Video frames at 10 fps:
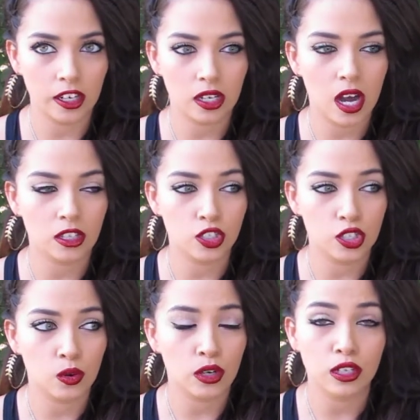of colors
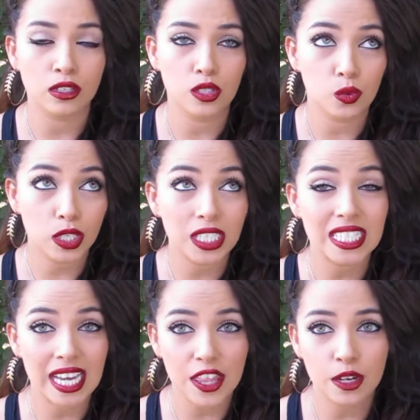swirled
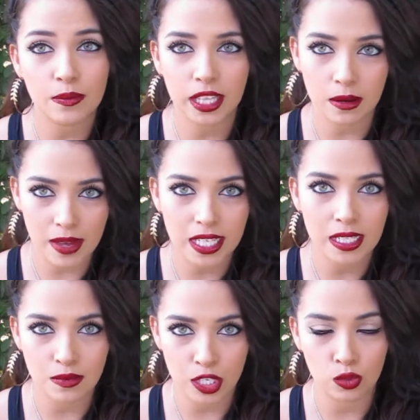together, but they're meant
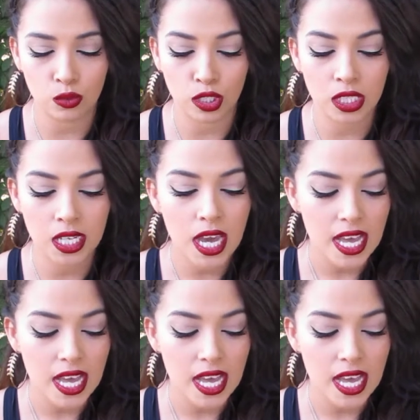to be swirled